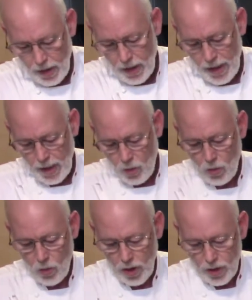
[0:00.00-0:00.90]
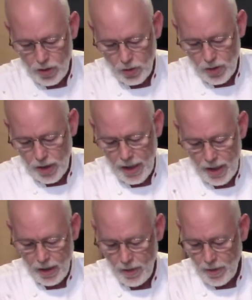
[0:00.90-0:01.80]
and it will work. So
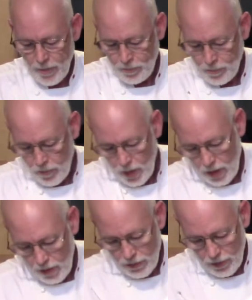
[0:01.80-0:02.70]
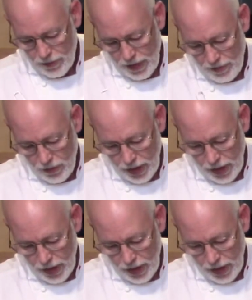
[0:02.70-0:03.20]
today, for flavoring